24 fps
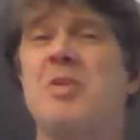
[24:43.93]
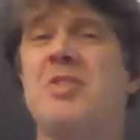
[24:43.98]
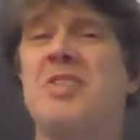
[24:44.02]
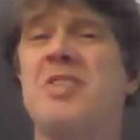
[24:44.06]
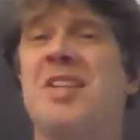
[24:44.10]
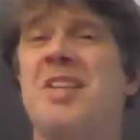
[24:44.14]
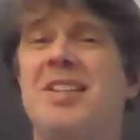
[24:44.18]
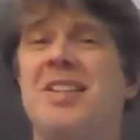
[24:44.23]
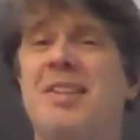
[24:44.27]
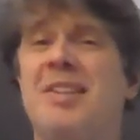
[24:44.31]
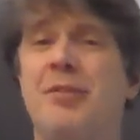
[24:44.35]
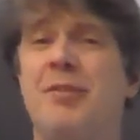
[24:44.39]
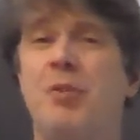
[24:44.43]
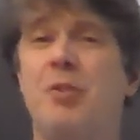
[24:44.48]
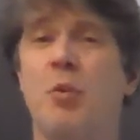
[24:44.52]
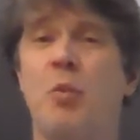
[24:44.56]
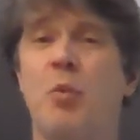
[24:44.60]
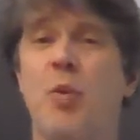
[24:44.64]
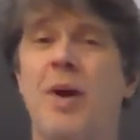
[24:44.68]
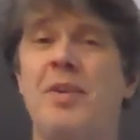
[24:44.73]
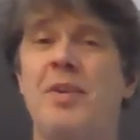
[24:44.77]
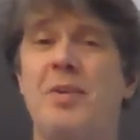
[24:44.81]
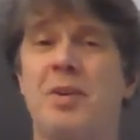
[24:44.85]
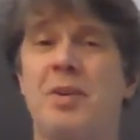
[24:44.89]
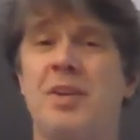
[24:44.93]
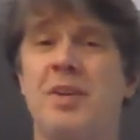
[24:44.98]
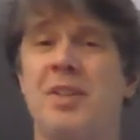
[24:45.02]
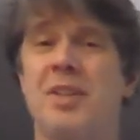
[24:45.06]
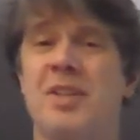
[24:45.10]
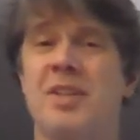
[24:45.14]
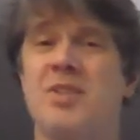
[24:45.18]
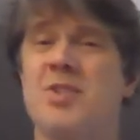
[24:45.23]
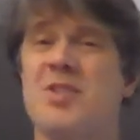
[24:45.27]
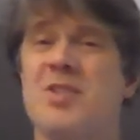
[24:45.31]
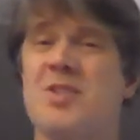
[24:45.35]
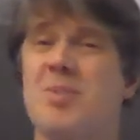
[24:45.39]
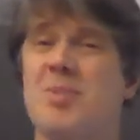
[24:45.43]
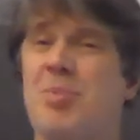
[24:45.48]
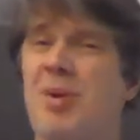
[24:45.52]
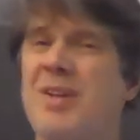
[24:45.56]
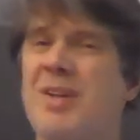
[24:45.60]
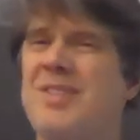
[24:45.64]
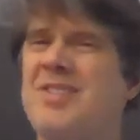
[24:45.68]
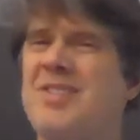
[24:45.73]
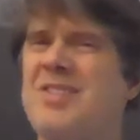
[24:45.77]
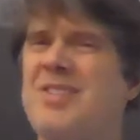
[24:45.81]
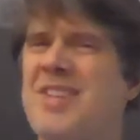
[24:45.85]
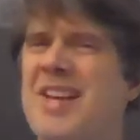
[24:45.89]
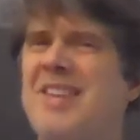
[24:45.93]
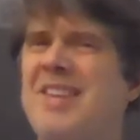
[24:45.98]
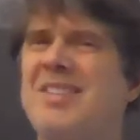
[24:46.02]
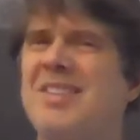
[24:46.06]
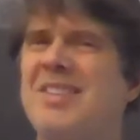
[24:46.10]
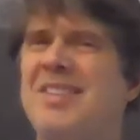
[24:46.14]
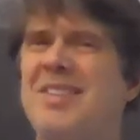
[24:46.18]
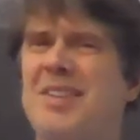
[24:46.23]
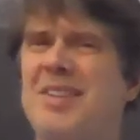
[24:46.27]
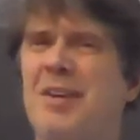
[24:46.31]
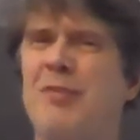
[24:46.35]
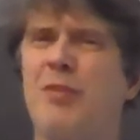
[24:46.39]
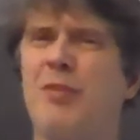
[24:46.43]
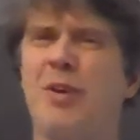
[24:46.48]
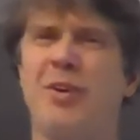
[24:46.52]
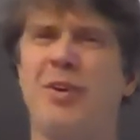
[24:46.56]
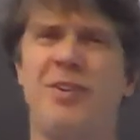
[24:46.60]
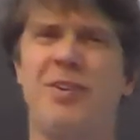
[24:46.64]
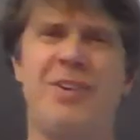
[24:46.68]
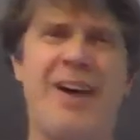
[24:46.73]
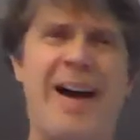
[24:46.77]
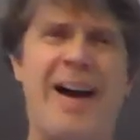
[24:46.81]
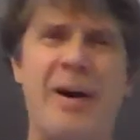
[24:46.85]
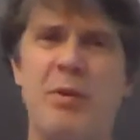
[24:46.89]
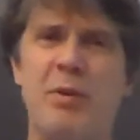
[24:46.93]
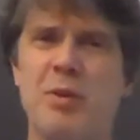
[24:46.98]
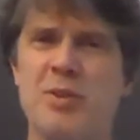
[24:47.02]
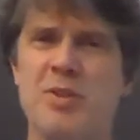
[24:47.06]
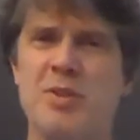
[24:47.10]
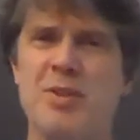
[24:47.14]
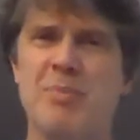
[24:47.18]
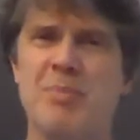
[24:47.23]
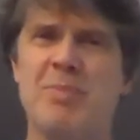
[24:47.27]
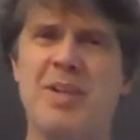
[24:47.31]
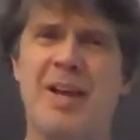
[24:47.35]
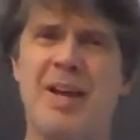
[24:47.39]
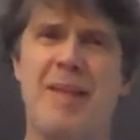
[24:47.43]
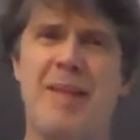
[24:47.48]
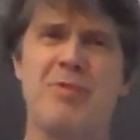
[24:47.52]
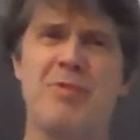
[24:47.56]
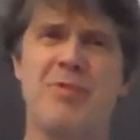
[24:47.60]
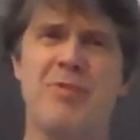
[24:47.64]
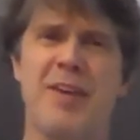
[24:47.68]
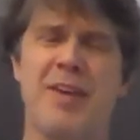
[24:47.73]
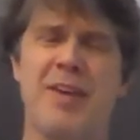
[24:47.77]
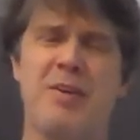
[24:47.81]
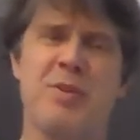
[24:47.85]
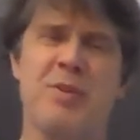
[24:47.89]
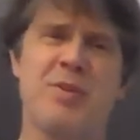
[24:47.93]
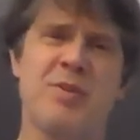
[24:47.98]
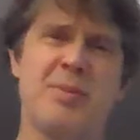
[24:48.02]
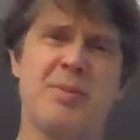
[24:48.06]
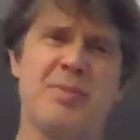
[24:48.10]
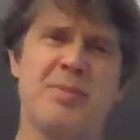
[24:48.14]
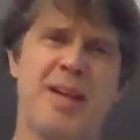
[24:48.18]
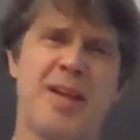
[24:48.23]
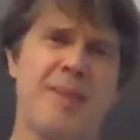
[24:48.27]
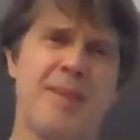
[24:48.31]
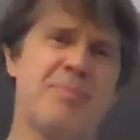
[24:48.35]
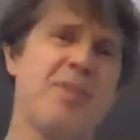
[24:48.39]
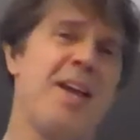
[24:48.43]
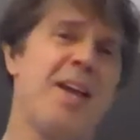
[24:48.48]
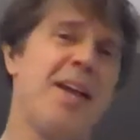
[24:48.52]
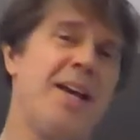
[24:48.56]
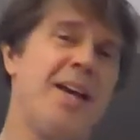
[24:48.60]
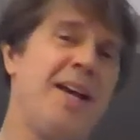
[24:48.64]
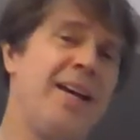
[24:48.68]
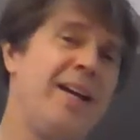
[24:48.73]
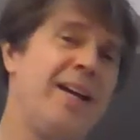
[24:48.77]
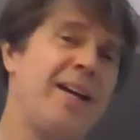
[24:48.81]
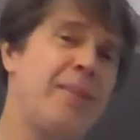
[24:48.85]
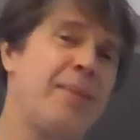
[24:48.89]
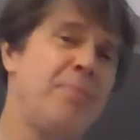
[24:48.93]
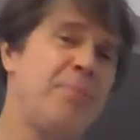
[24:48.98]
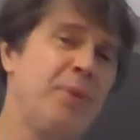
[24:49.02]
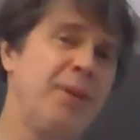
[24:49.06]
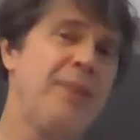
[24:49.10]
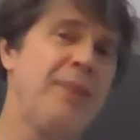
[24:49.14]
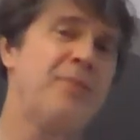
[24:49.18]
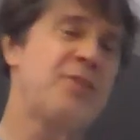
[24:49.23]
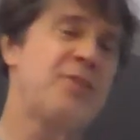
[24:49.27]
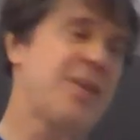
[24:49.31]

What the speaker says: that in different weather conditions, the planes sounded different, louder sometimes, fainter sometimes. And I believe